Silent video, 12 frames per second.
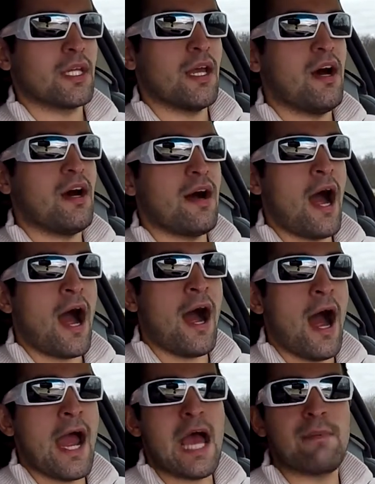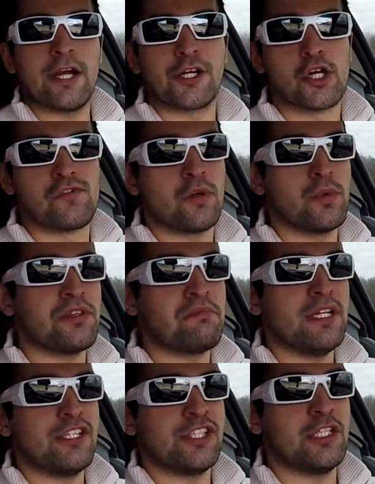Uh, I had my girlfriend with
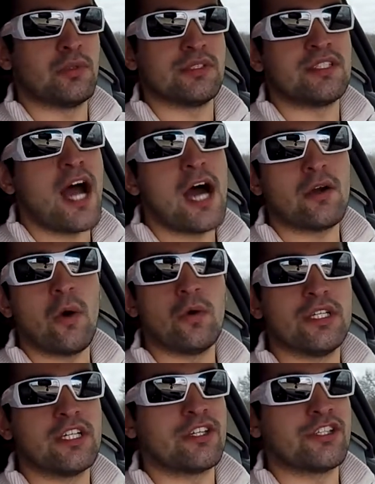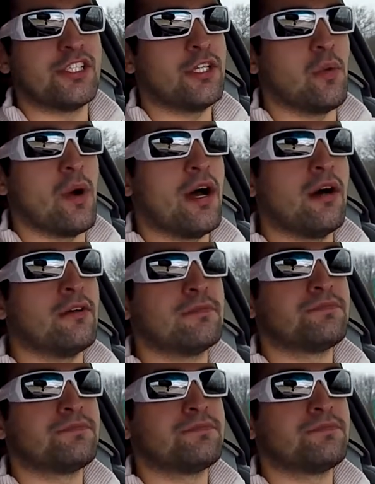me. She was not holding her shit well.